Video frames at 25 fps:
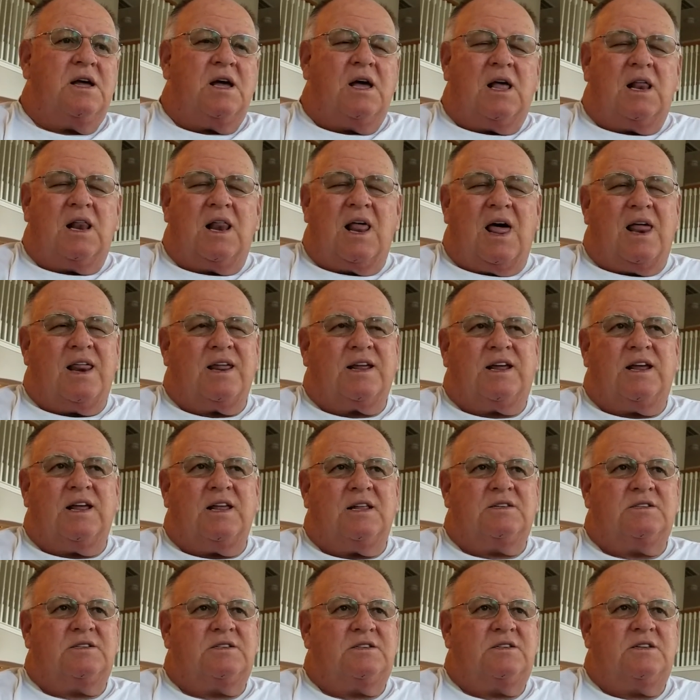A lot of
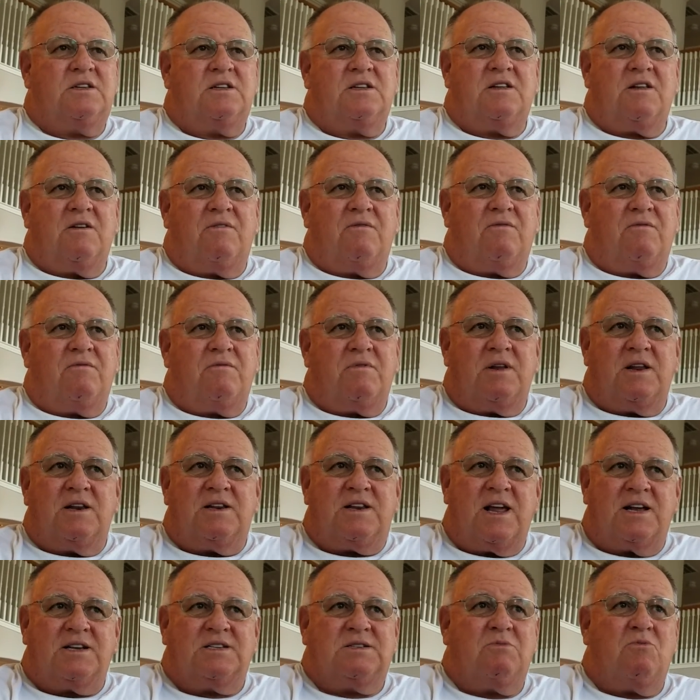kids, it
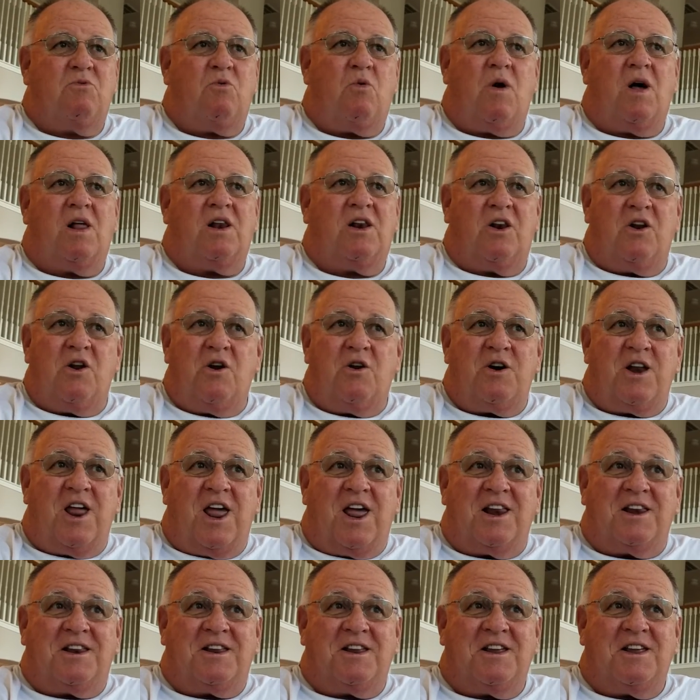takes them a while to learn
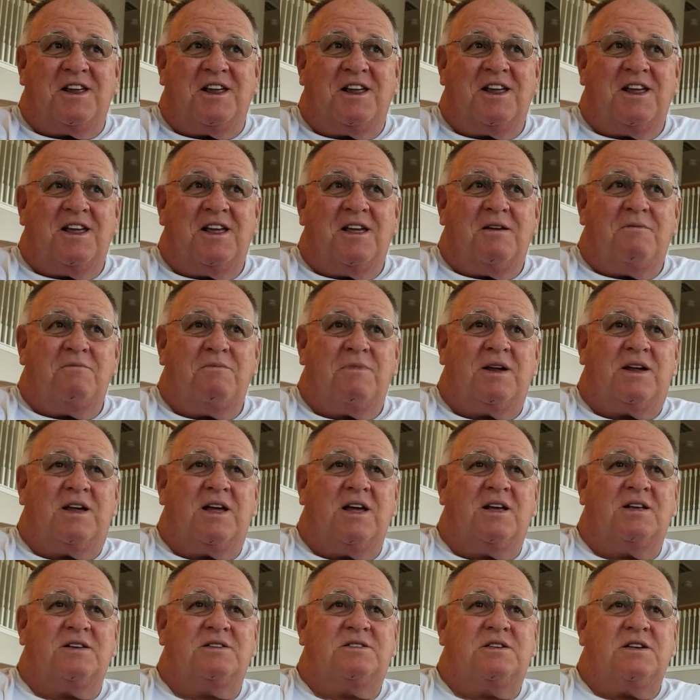that,
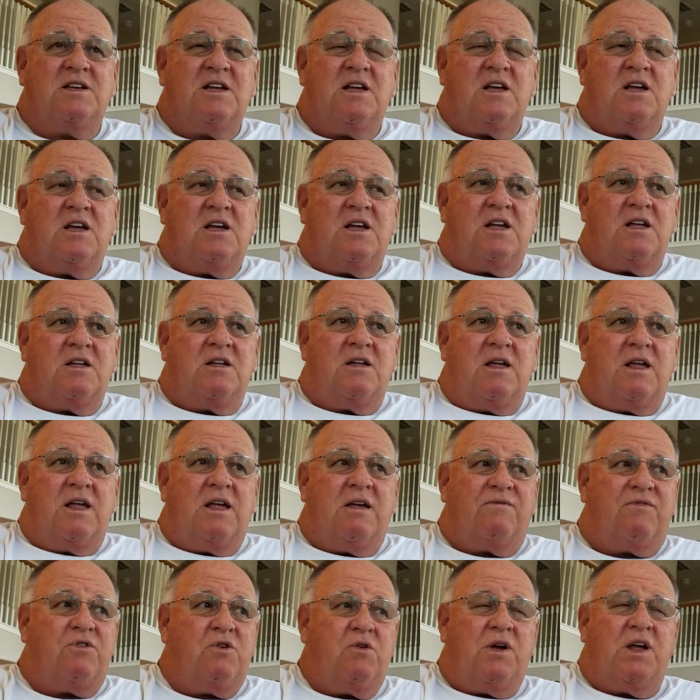because
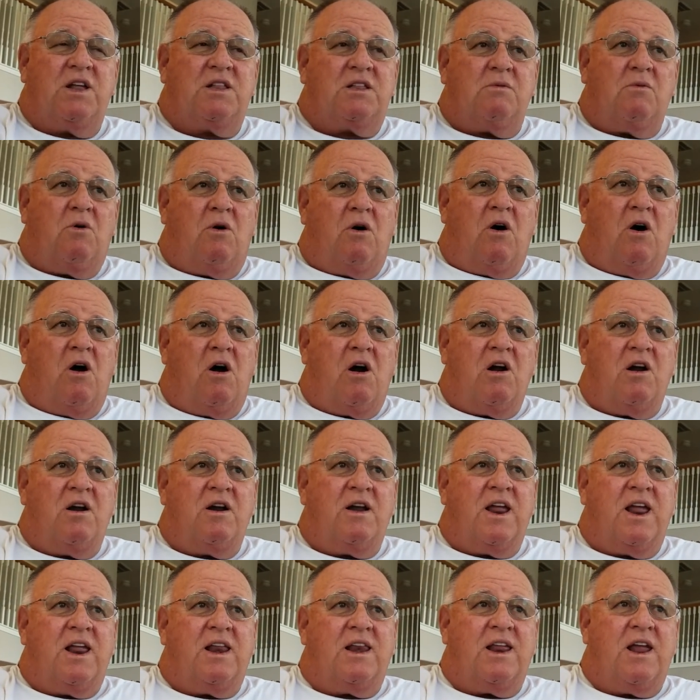if you hit the ball hard
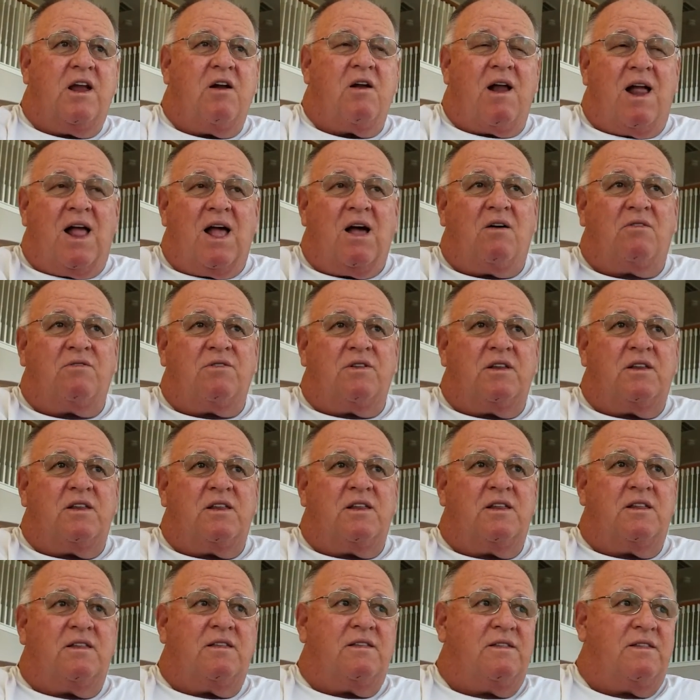and they're out,
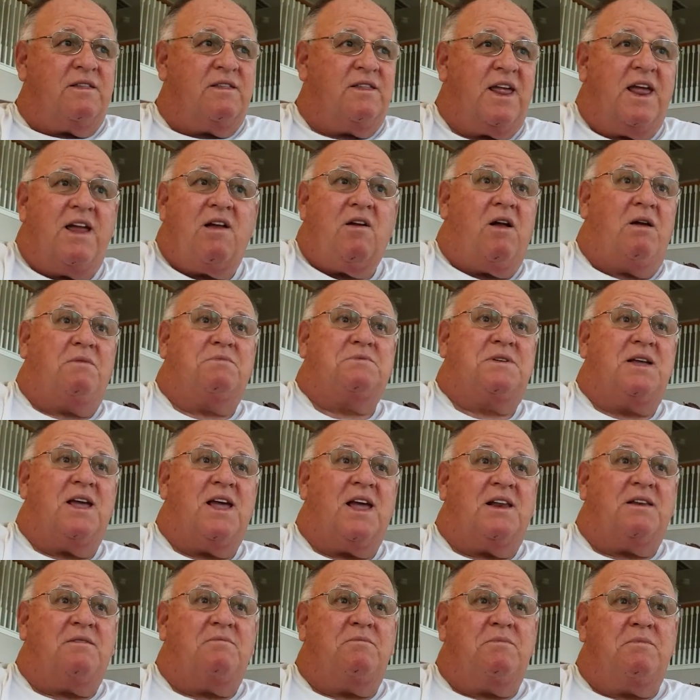they are
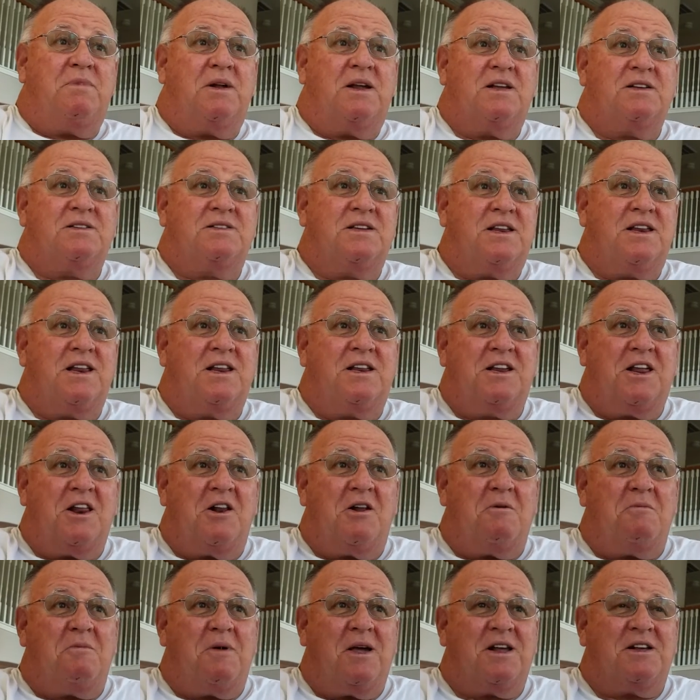upset because they didn't get
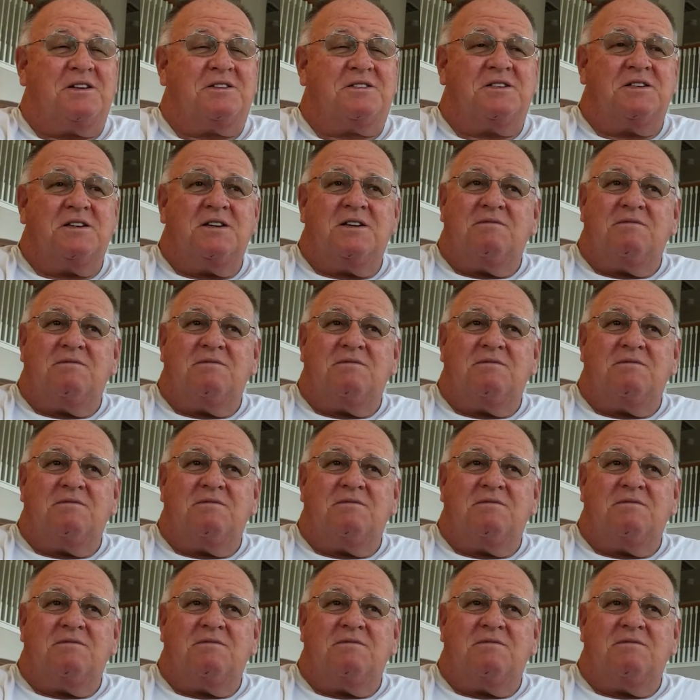on base.